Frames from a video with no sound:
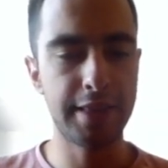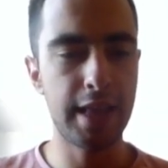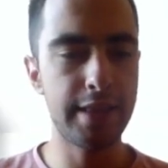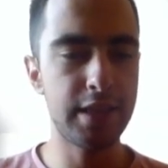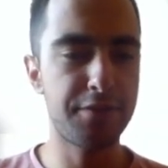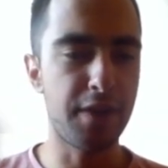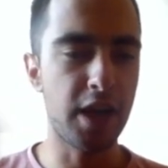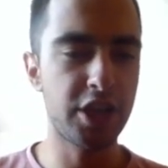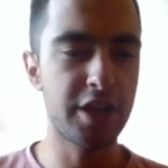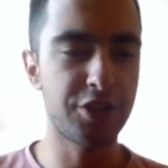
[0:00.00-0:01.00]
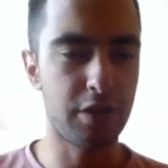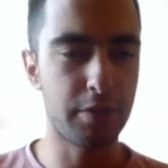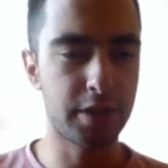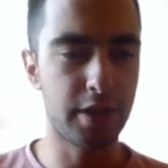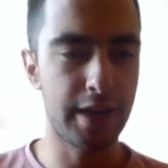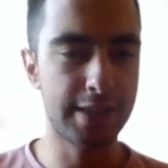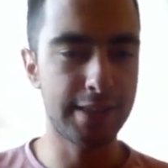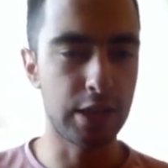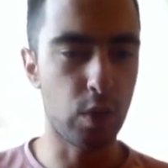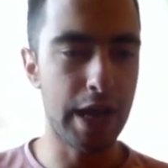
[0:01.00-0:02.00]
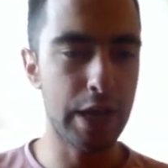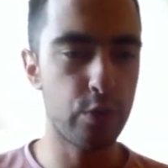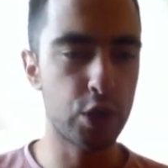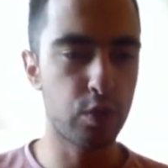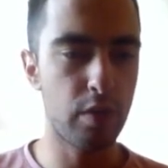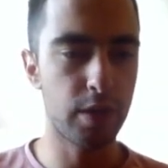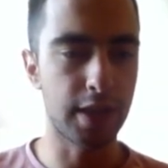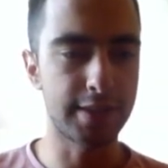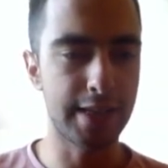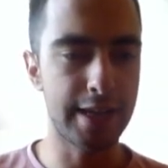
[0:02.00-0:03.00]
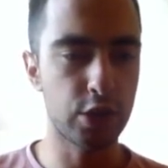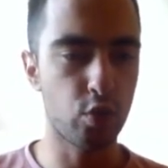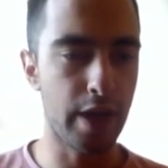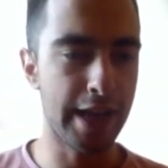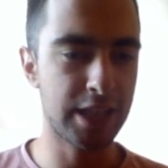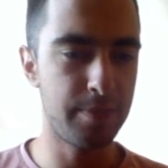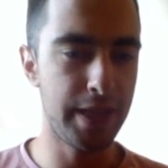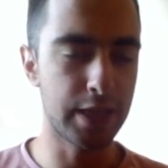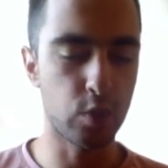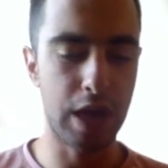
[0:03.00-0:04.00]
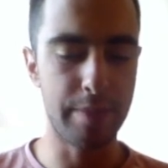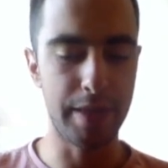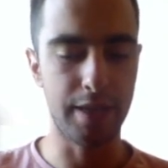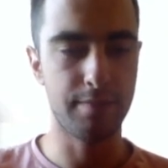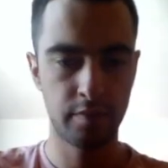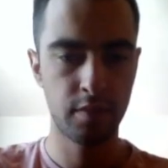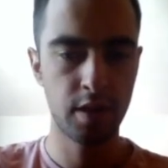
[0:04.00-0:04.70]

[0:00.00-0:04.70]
And then this function is going to return x and y, which we will assign to xb and yb.